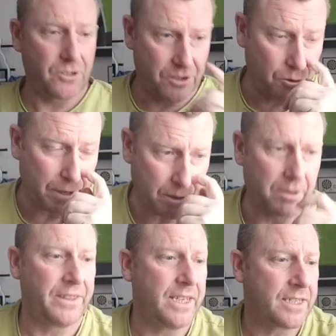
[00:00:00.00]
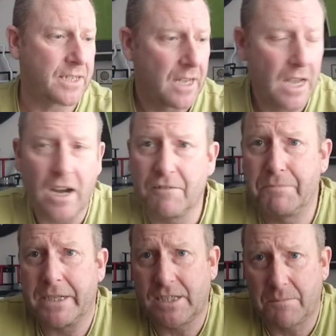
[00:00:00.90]
Just a quick one this,
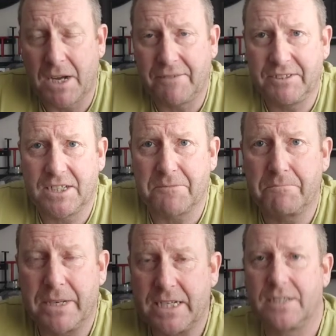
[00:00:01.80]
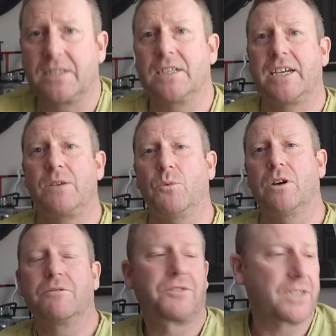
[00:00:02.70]
I've picked up half a dozen beers today
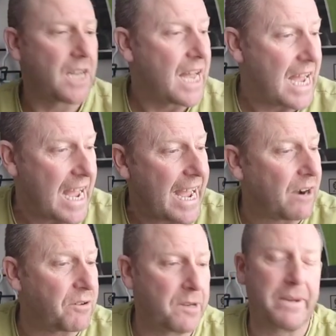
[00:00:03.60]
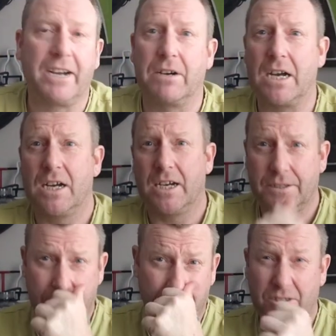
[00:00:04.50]
whilst out and about.
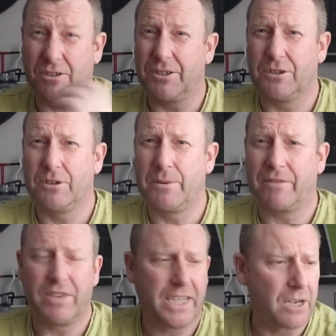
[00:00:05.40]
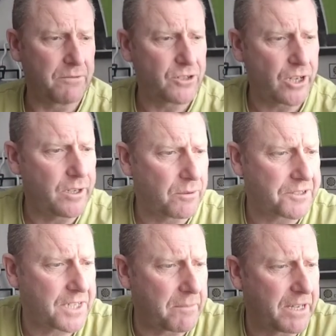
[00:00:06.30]
So I just thought I'd do a quick video and show you
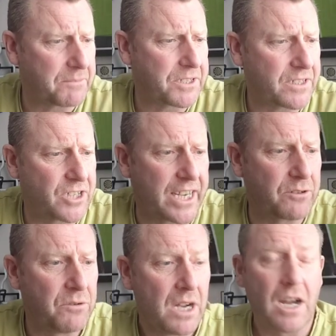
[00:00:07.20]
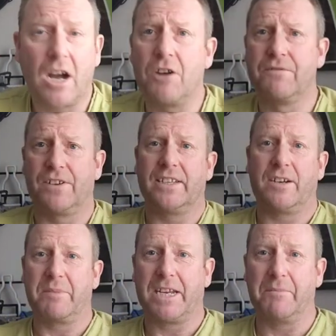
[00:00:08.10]
what's coming up to the channel. Hopefully
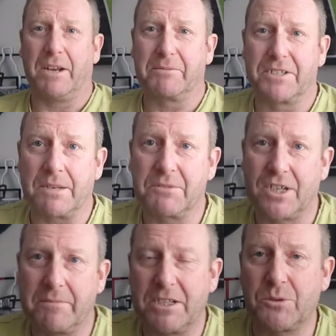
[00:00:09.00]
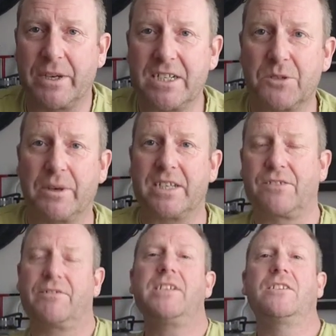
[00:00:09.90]
they'll be coming up at some time in
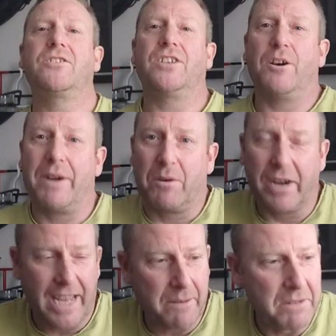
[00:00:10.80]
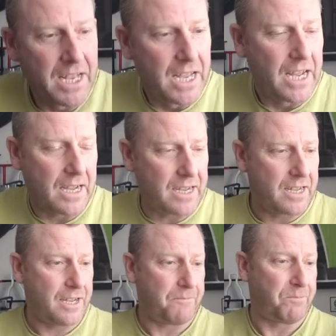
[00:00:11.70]
2023, because you know how I am.
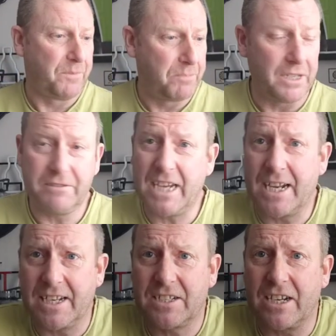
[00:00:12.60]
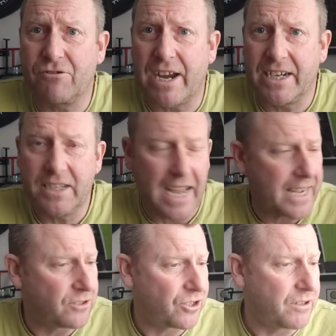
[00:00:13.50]
But yeah, let's get cracking
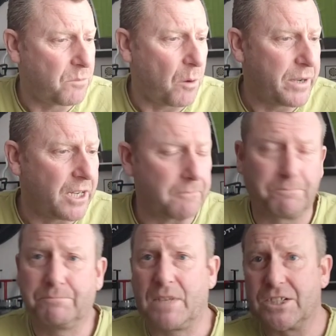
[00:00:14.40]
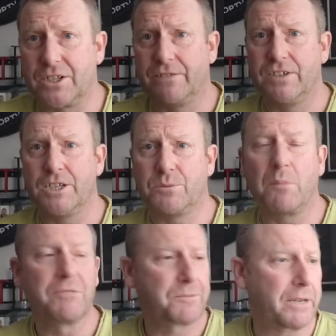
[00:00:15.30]
and show you what we got. So the first
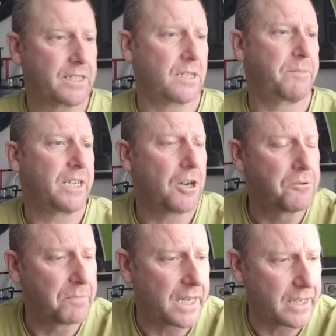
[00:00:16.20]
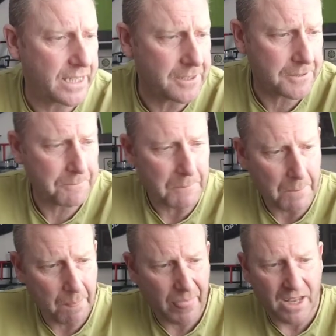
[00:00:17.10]
one was picked up in Home Bargains.
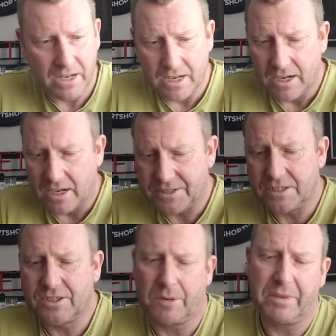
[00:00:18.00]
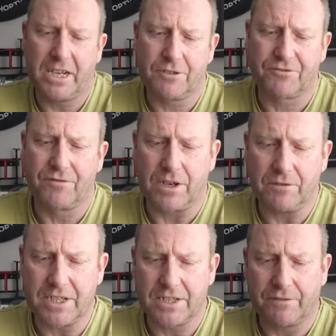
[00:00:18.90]
I seen somebody else
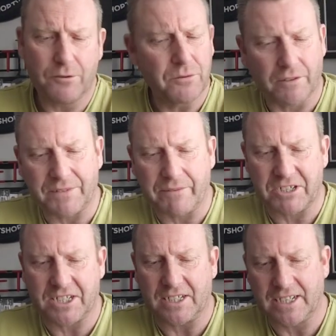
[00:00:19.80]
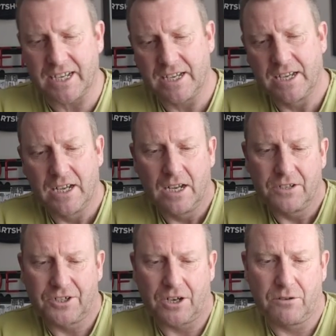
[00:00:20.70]
review this and I thought, oh, I've never seen that.
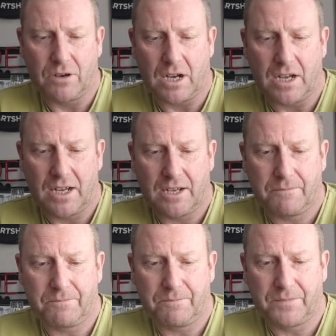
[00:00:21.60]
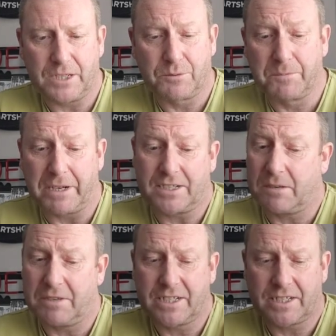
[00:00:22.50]
So this was picked
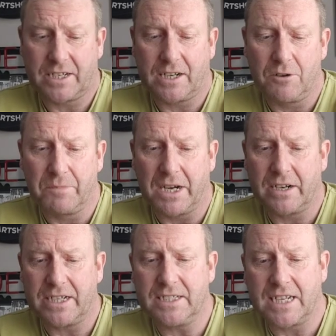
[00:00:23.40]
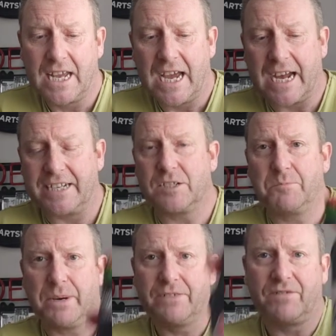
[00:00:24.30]
up, like I say, in Home Bargains, and it's
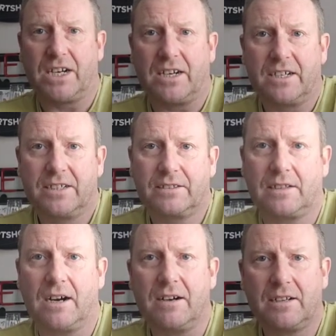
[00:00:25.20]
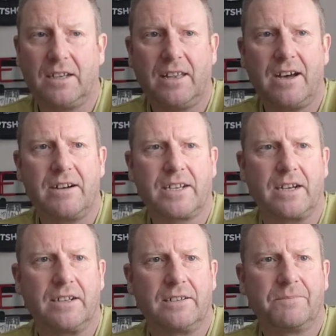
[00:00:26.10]
Budvar Dark
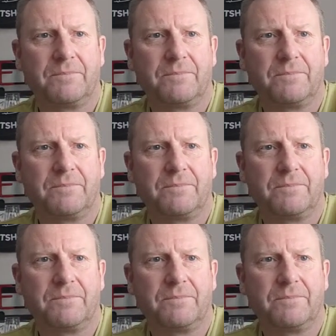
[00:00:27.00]
Lager.